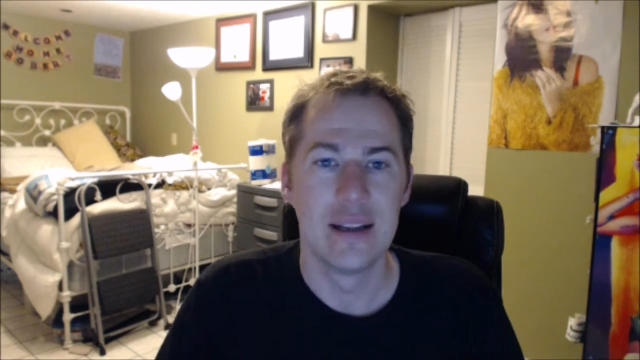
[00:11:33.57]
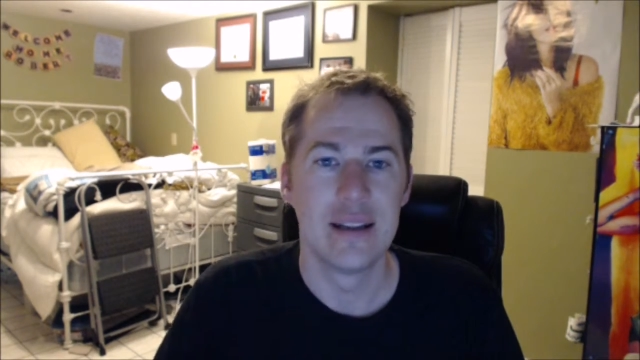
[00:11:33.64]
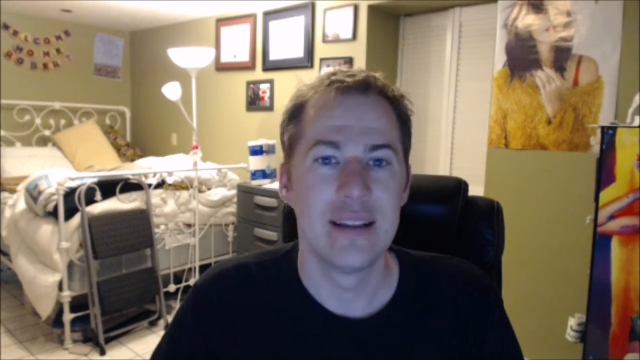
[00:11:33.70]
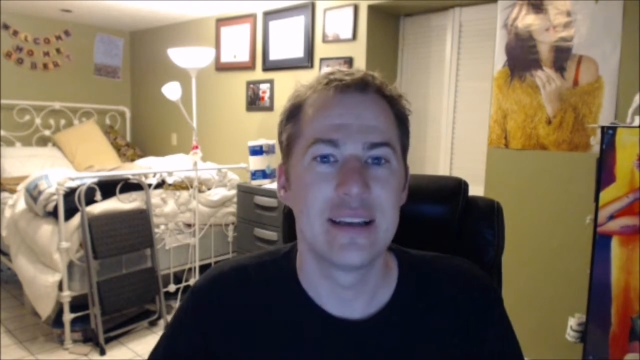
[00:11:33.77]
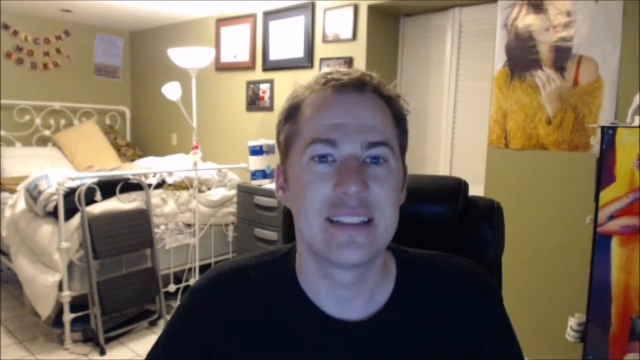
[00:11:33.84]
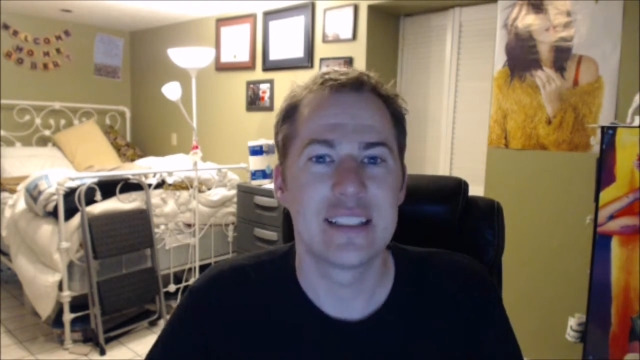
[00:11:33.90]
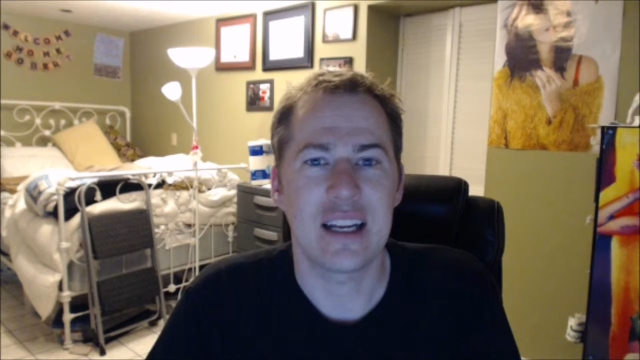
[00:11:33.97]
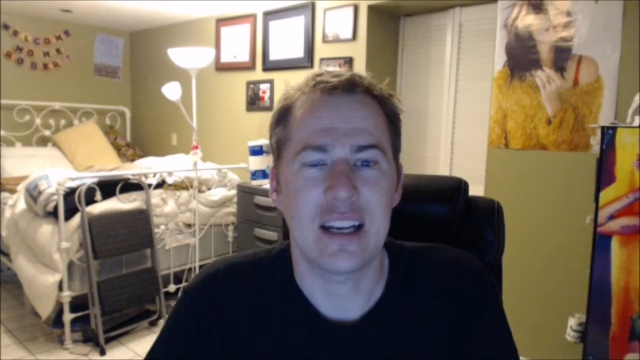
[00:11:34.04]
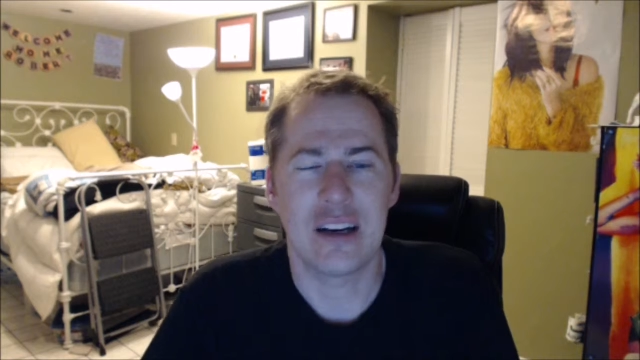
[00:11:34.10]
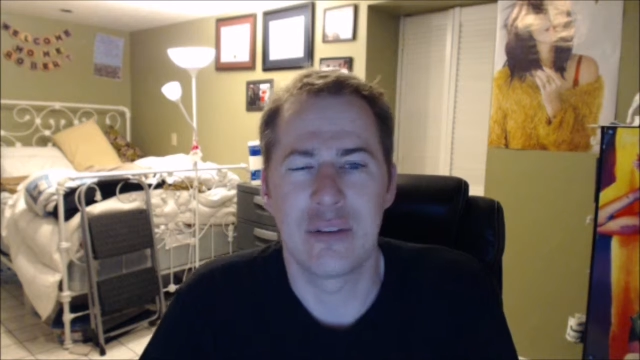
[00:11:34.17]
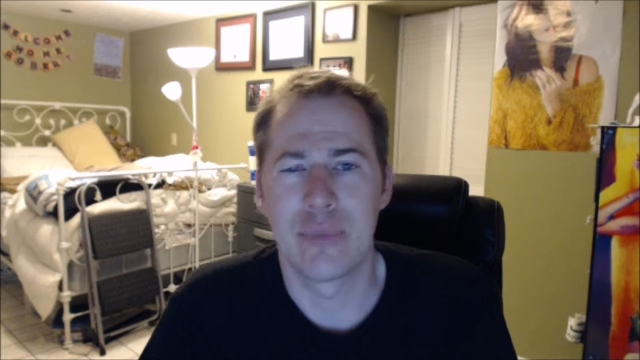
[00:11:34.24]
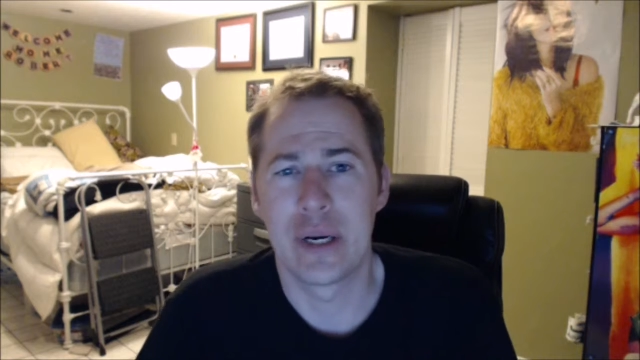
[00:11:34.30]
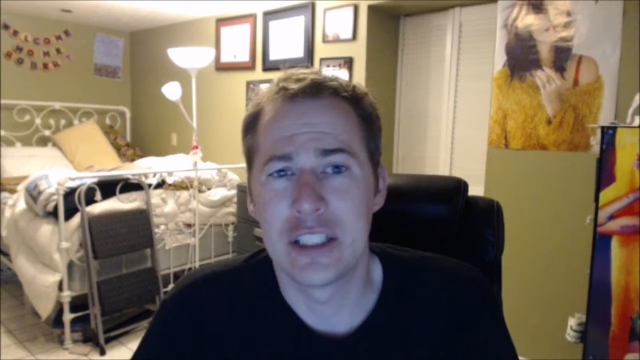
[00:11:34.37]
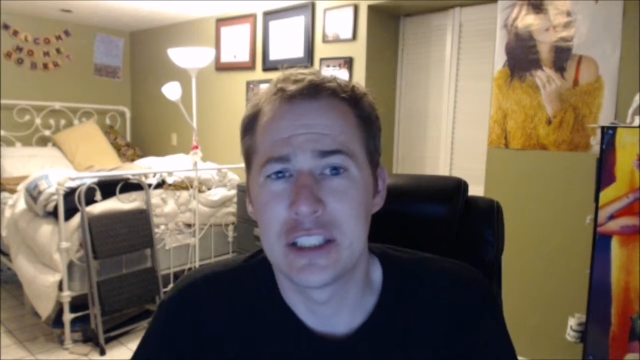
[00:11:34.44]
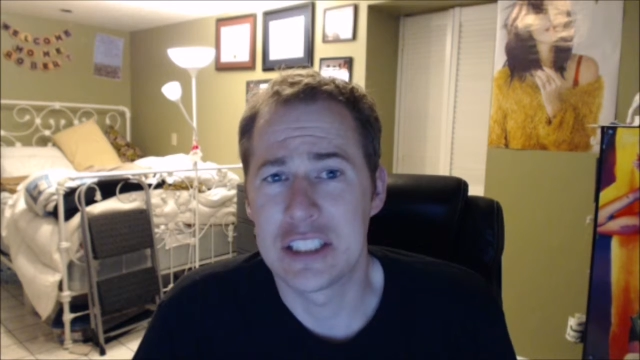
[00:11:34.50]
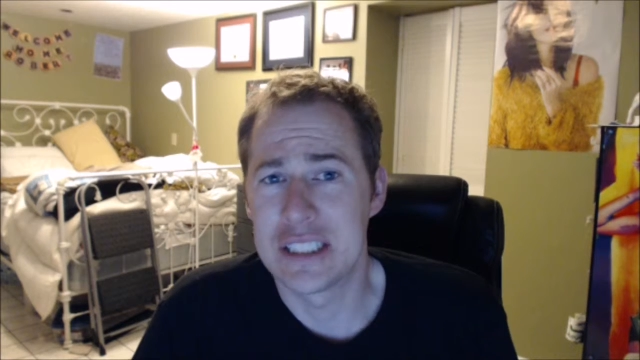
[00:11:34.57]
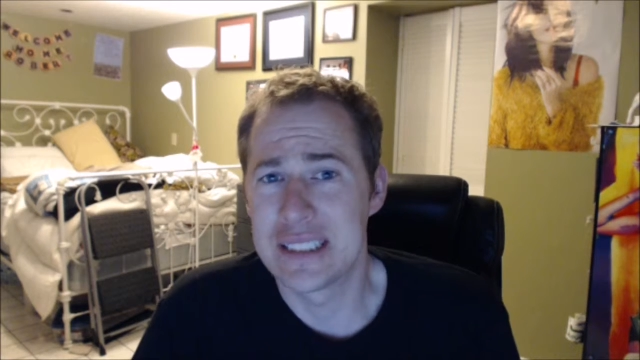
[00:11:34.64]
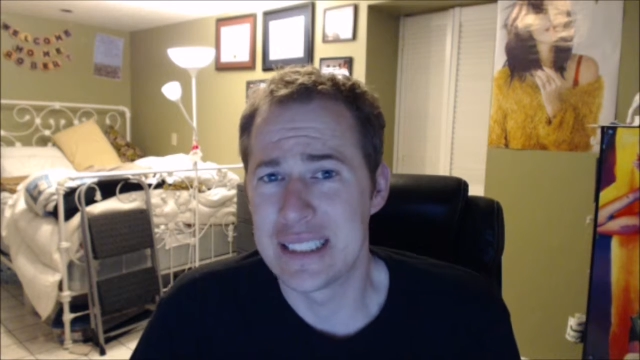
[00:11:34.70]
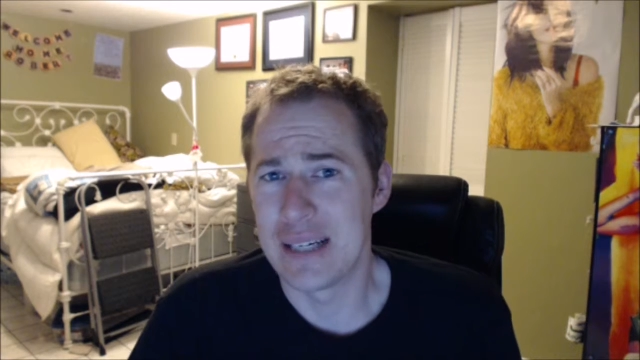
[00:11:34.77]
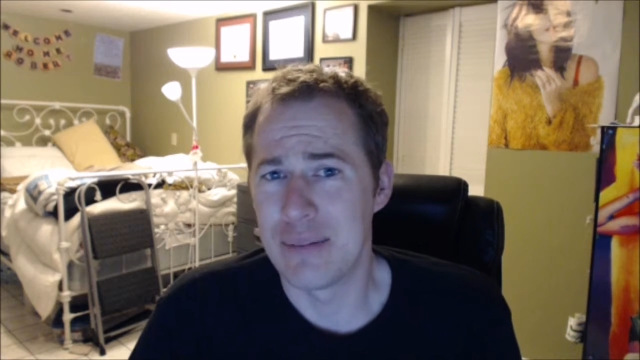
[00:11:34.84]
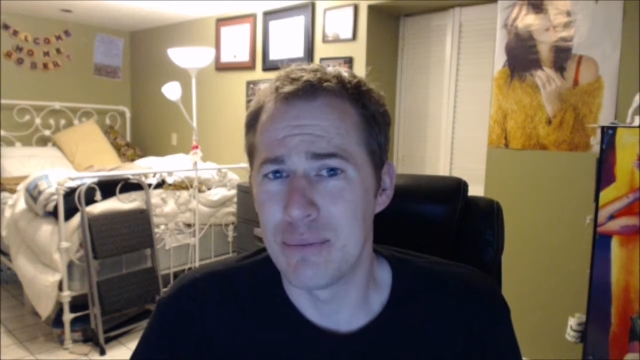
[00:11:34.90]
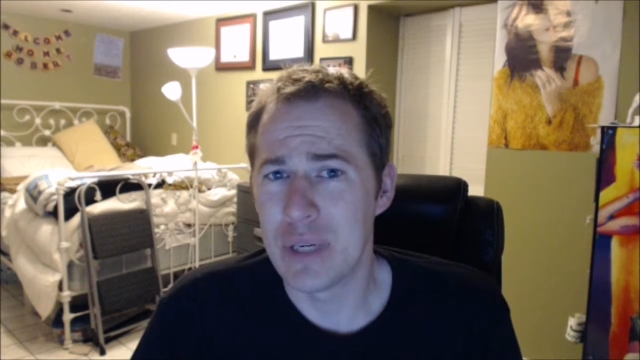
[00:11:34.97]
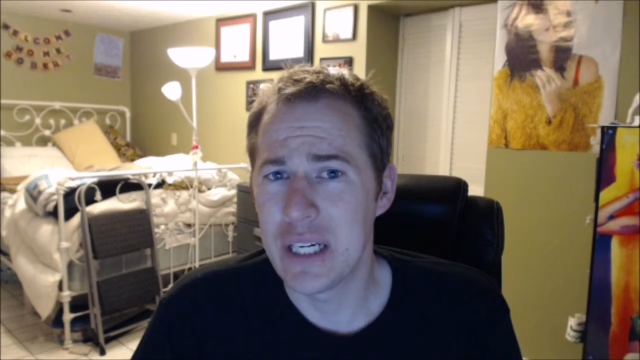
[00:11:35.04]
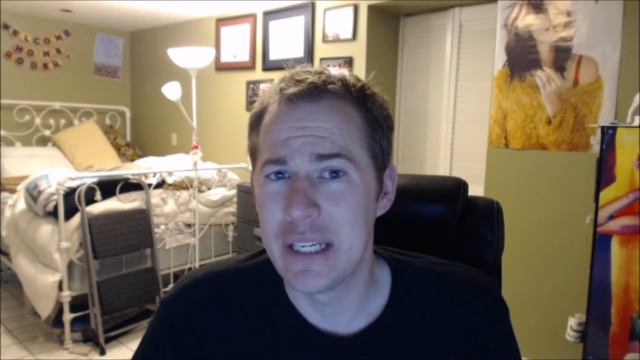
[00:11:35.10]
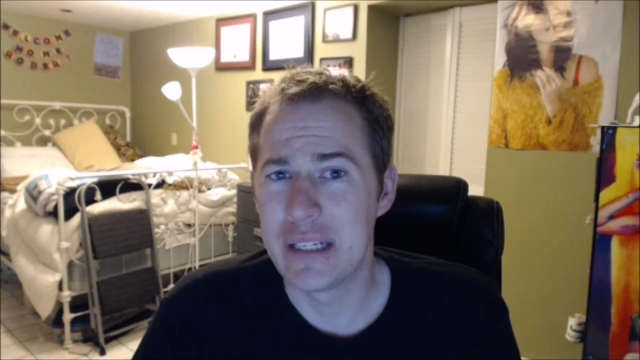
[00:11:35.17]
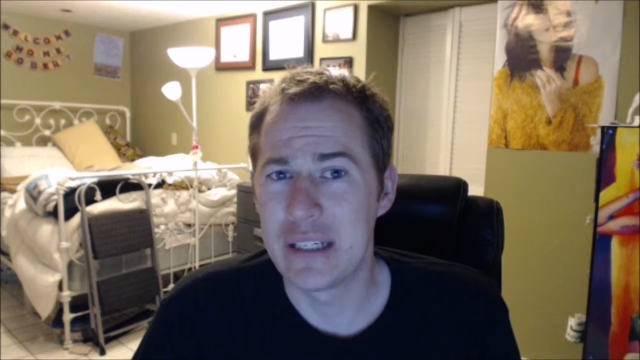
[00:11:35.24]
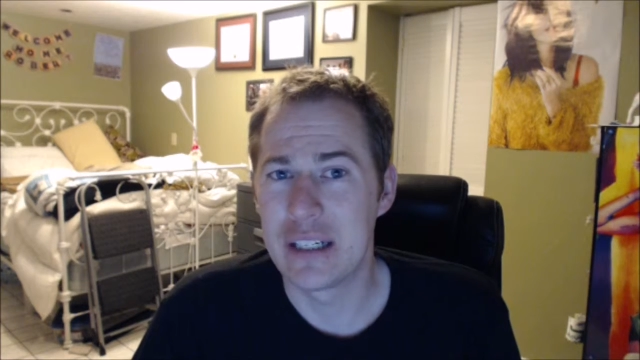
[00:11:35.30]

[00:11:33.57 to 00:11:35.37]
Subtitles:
The executive branch gets that money and